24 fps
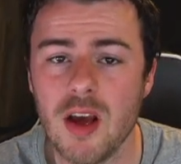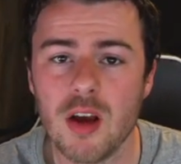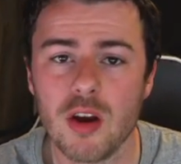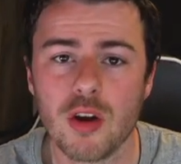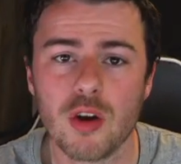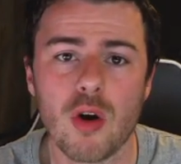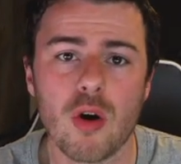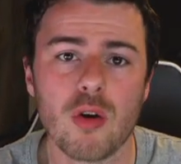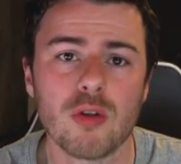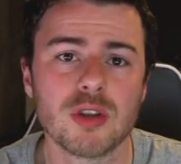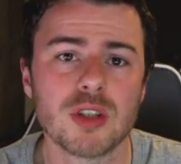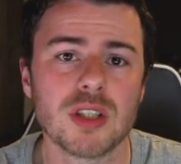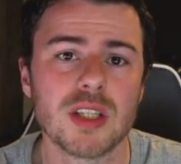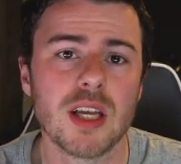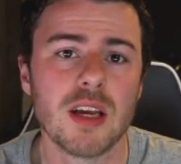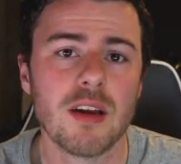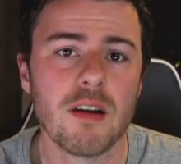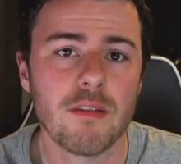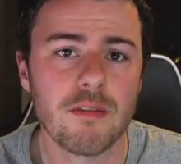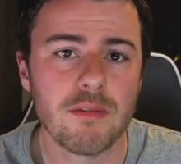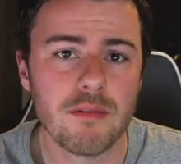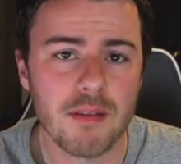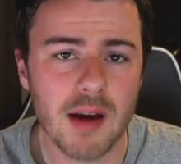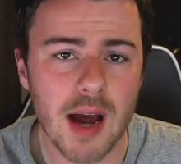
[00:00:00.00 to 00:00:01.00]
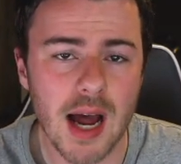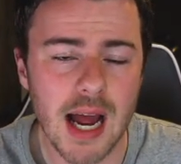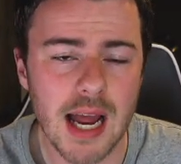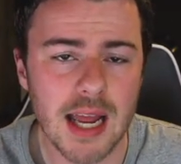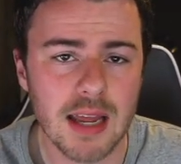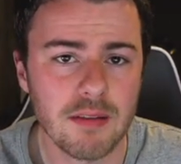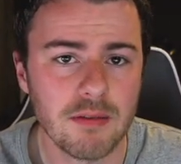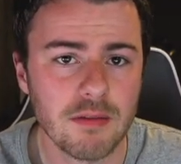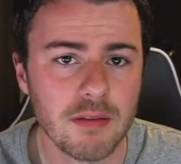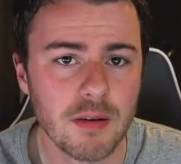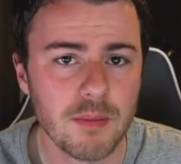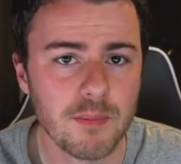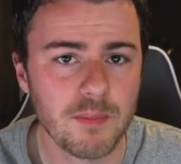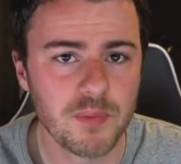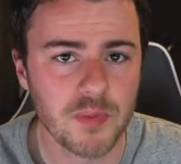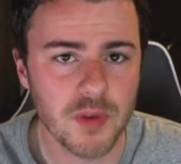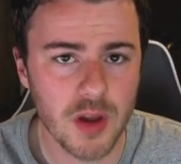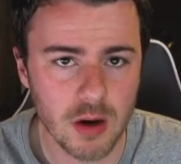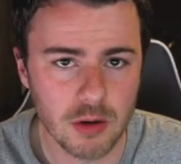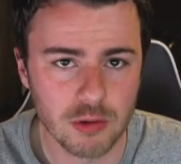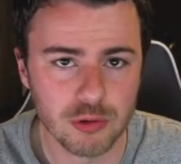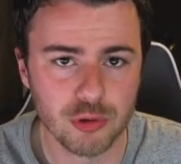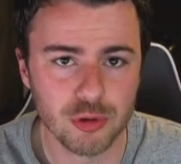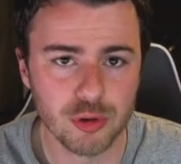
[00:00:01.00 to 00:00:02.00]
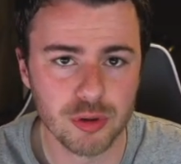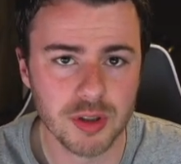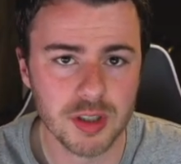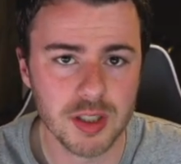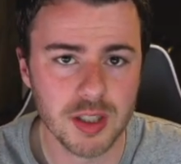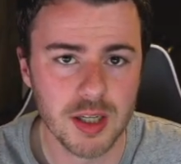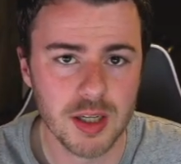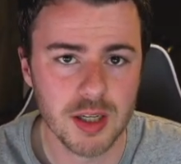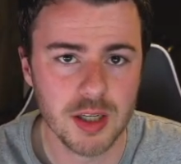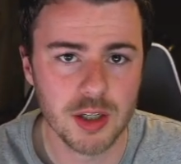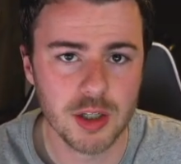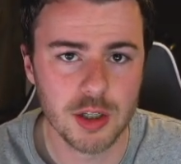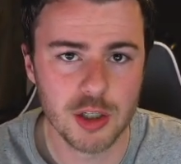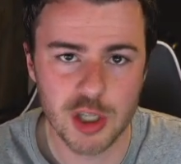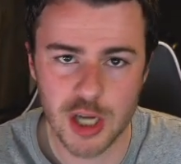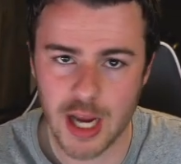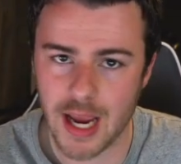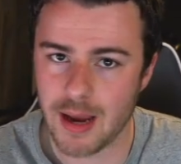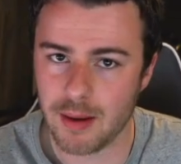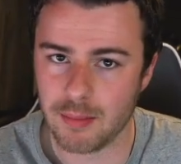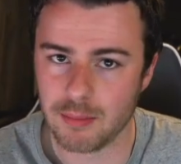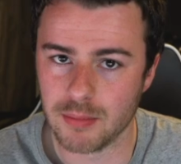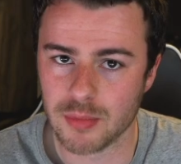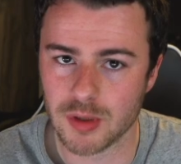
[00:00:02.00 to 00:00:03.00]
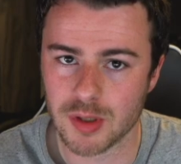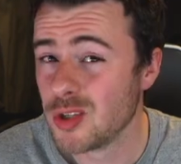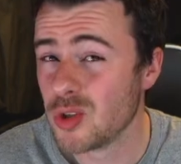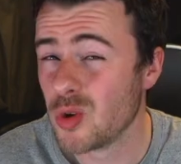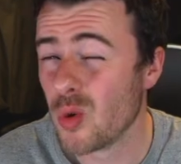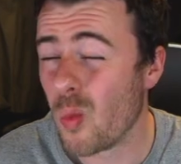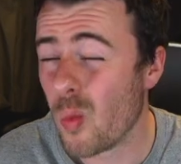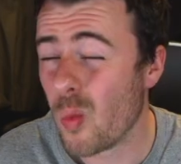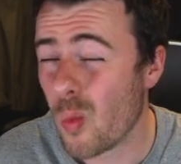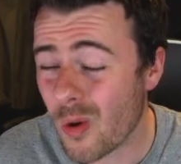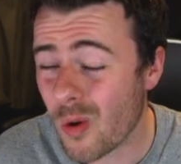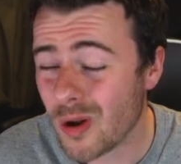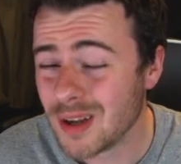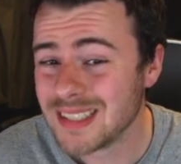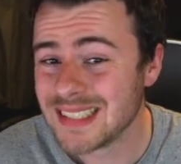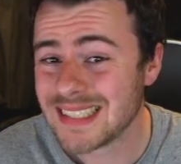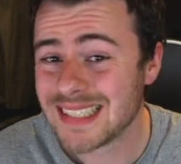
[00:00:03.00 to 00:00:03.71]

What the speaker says: costing 500 gems. So once